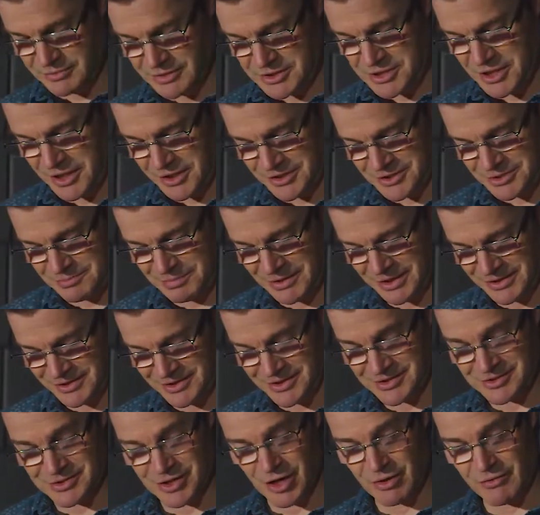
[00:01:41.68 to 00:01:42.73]
are going to be audience
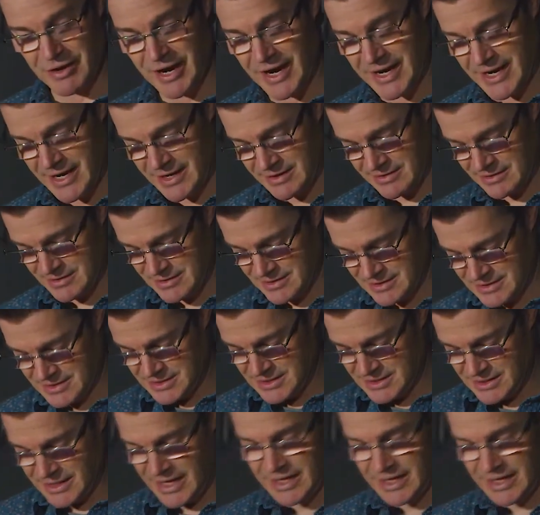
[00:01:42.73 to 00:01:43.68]
members who are going to be involved